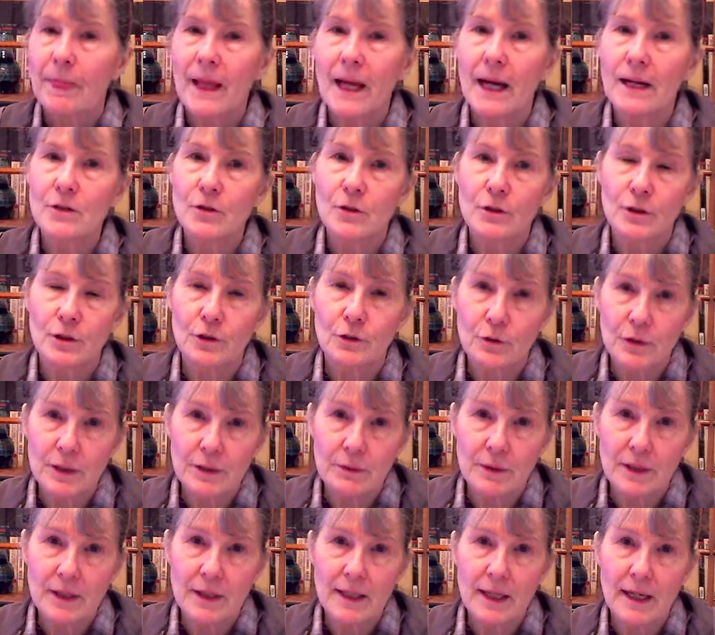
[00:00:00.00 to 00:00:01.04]
I don't agree
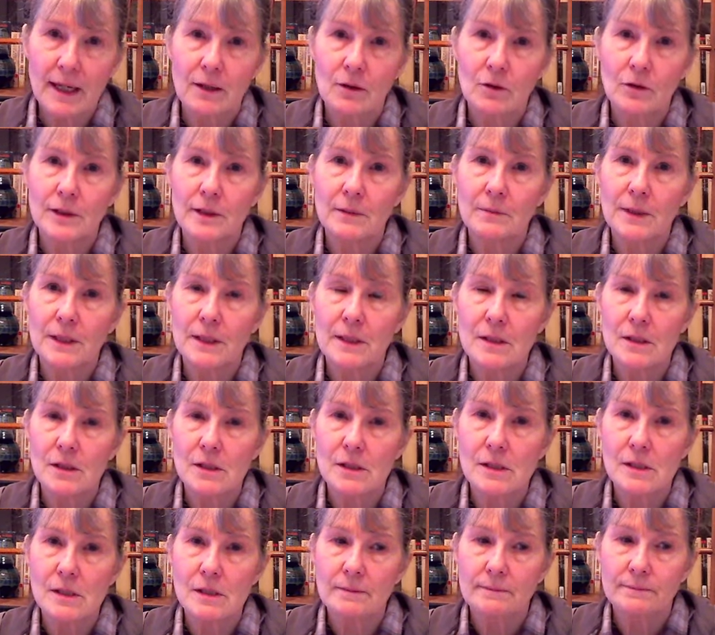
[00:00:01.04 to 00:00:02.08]
with that, only
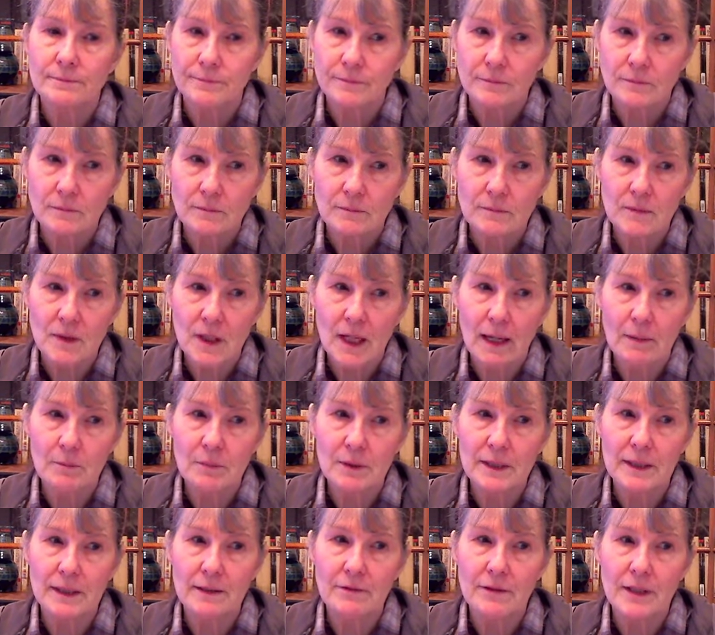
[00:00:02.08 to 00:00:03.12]
because I
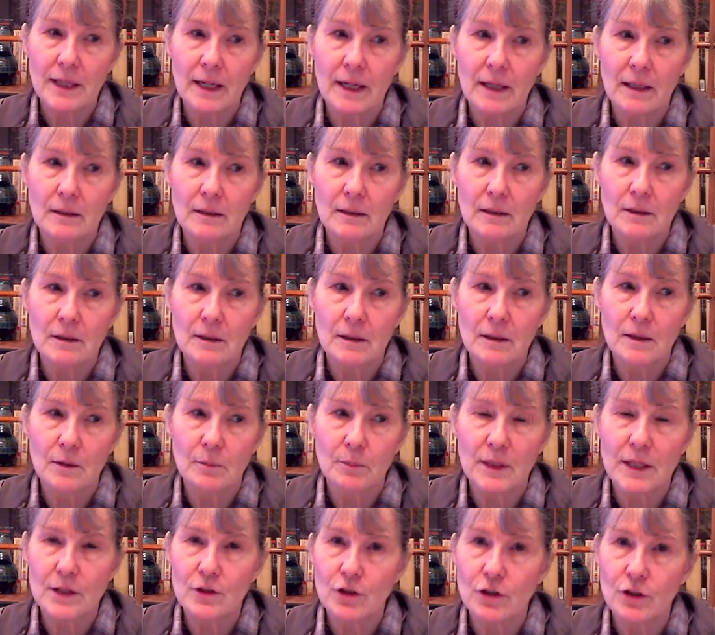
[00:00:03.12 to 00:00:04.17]
believe that the
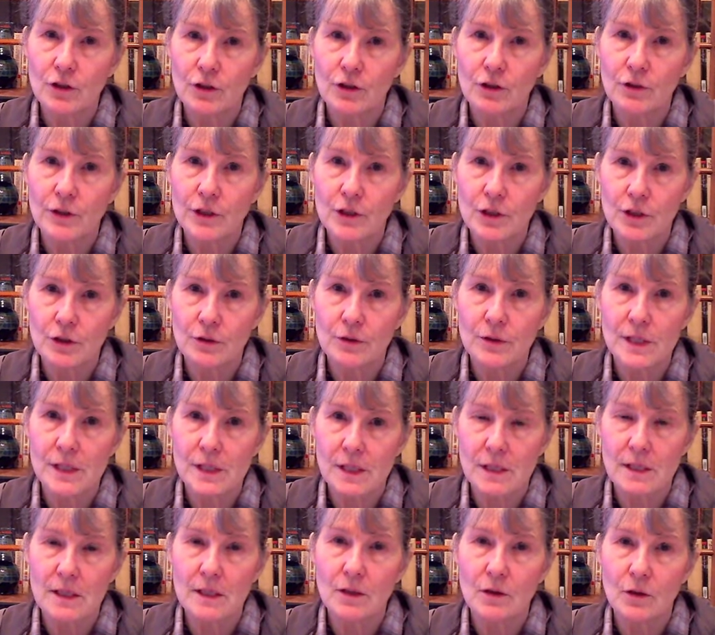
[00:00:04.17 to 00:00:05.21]
blood sugar issue is
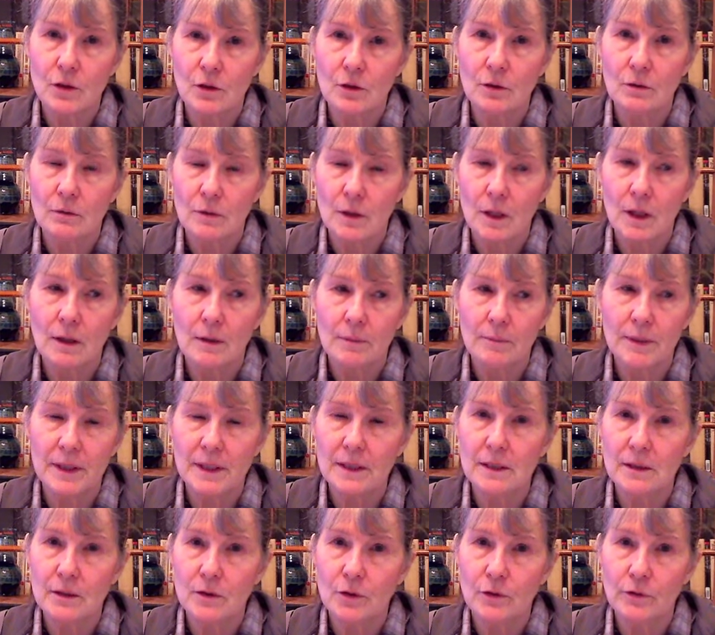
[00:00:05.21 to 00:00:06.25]
a deal, a big
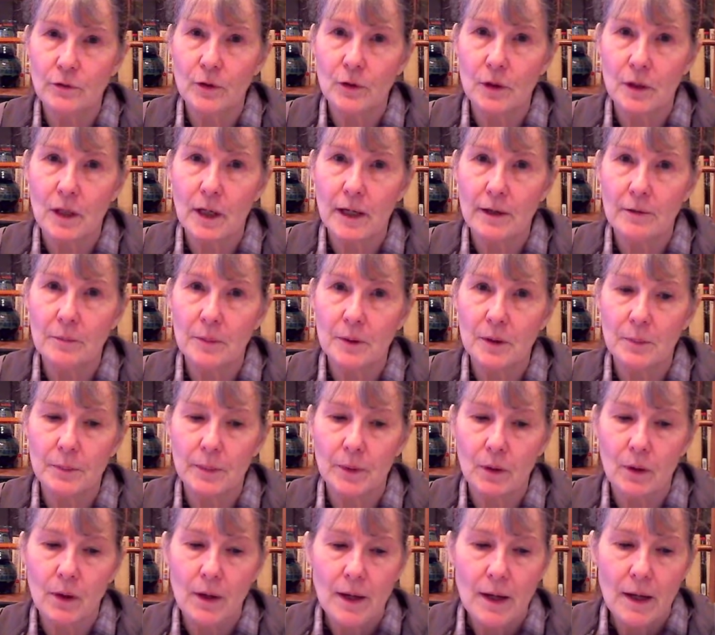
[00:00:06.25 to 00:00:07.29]
deal for a lot of
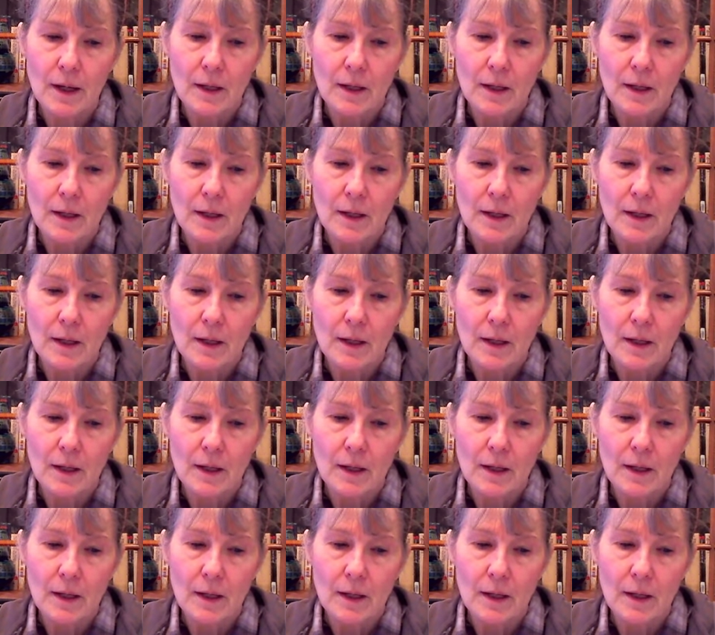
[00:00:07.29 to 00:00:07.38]
people.